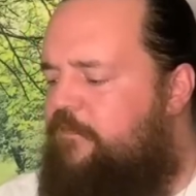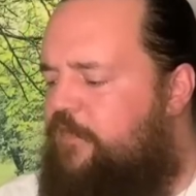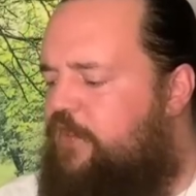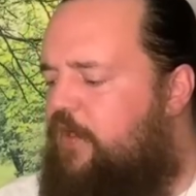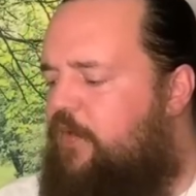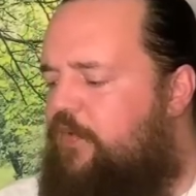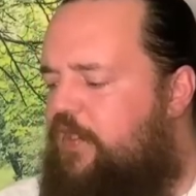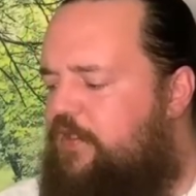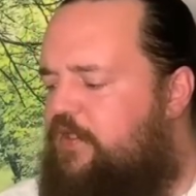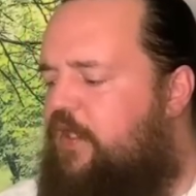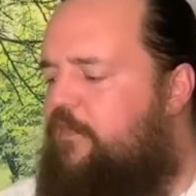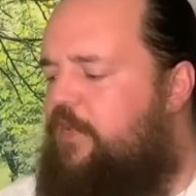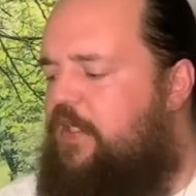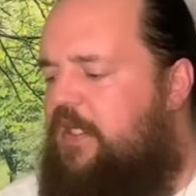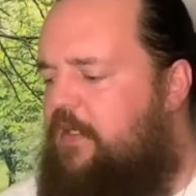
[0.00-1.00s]
So this
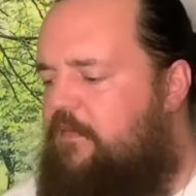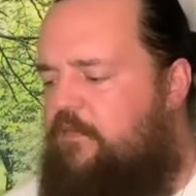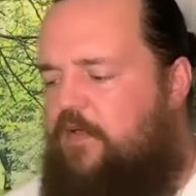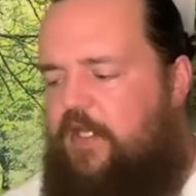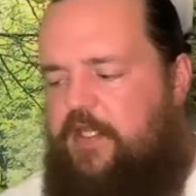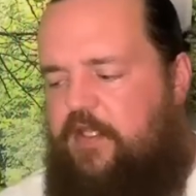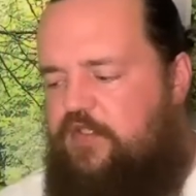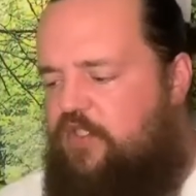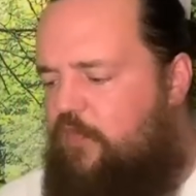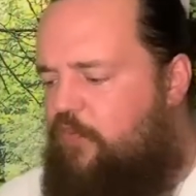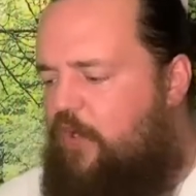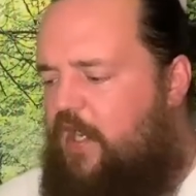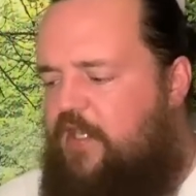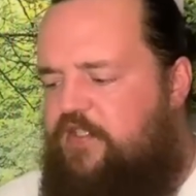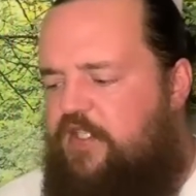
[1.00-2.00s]
could be like a
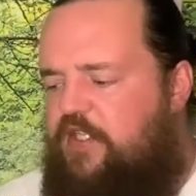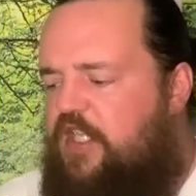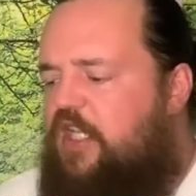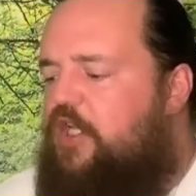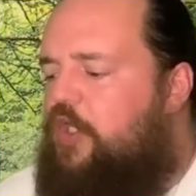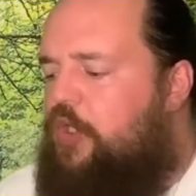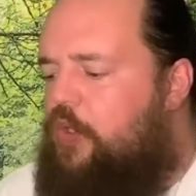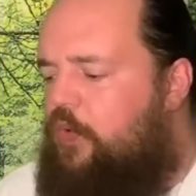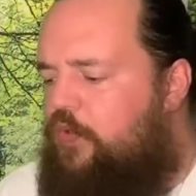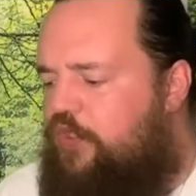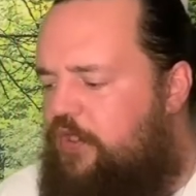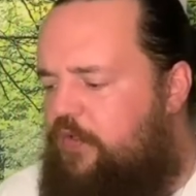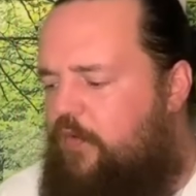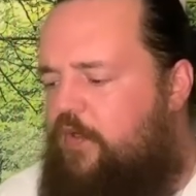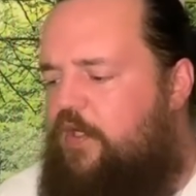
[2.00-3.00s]
surprising
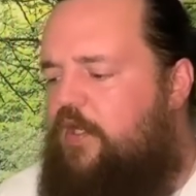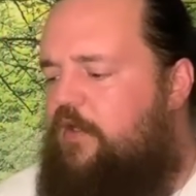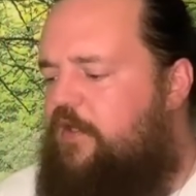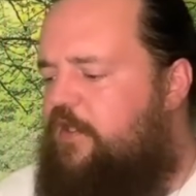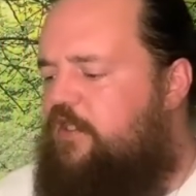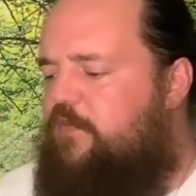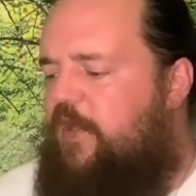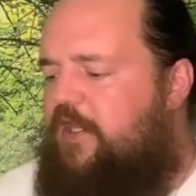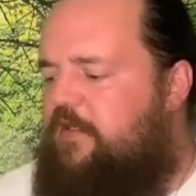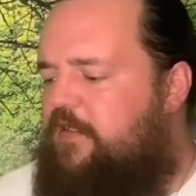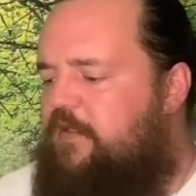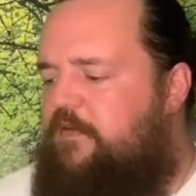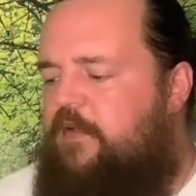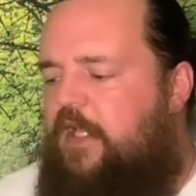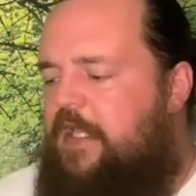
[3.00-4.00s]
conclusion or an
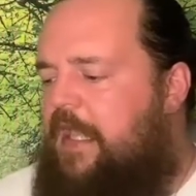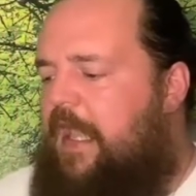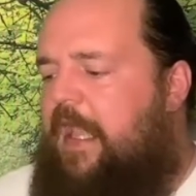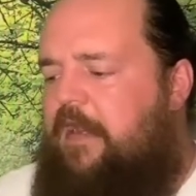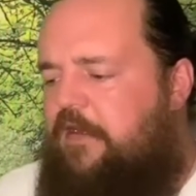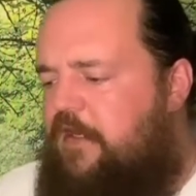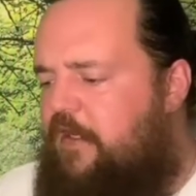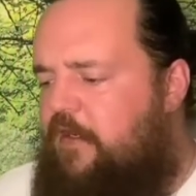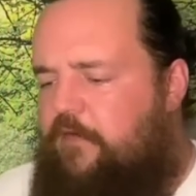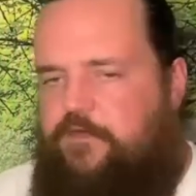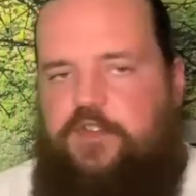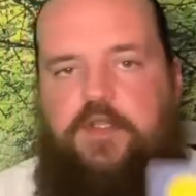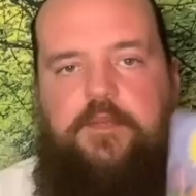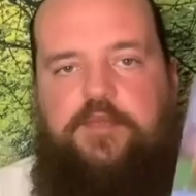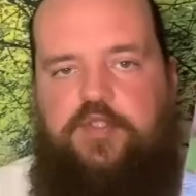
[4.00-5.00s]
unexpected ending of
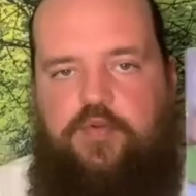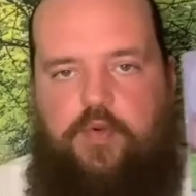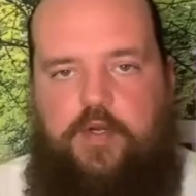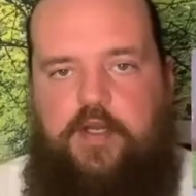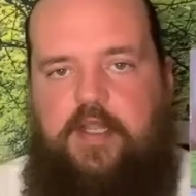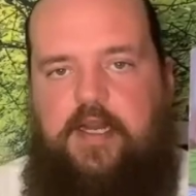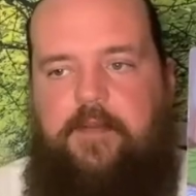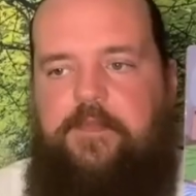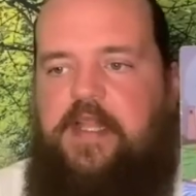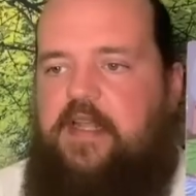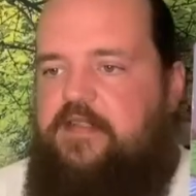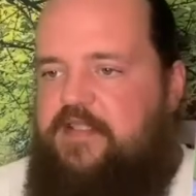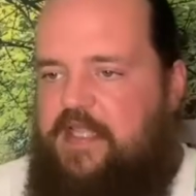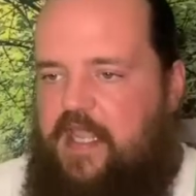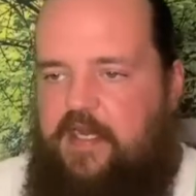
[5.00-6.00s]
some sort. And I'm
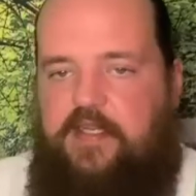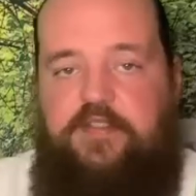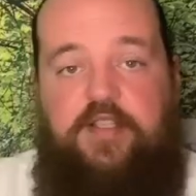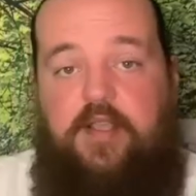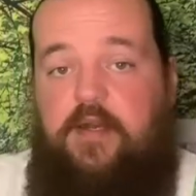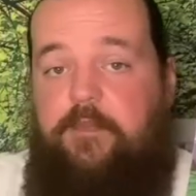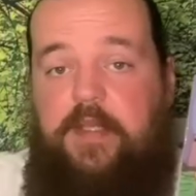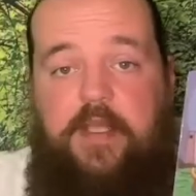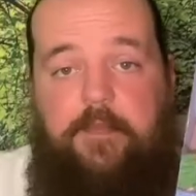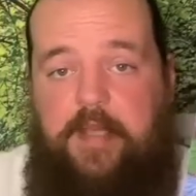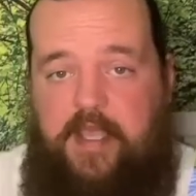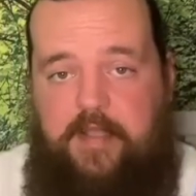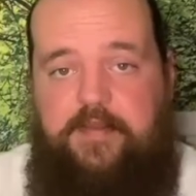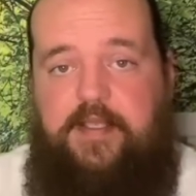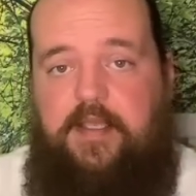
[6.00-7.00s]
not saying it's going to be a
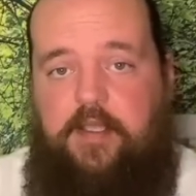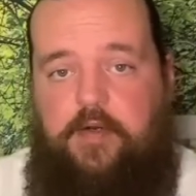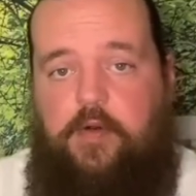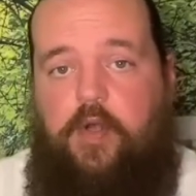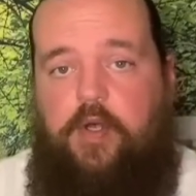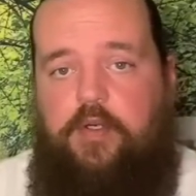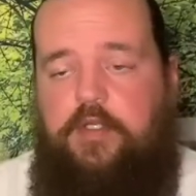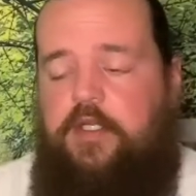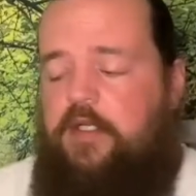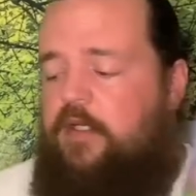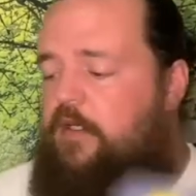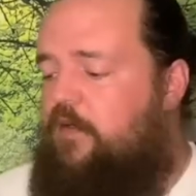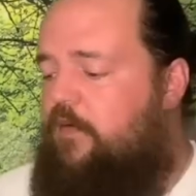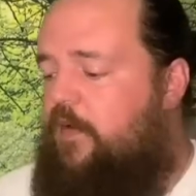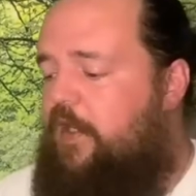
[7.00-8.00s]
bad thing at all,
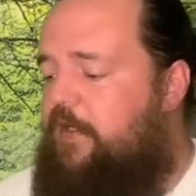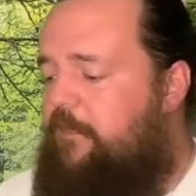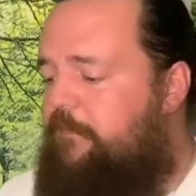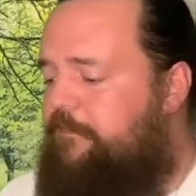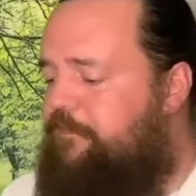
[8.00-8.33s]
right?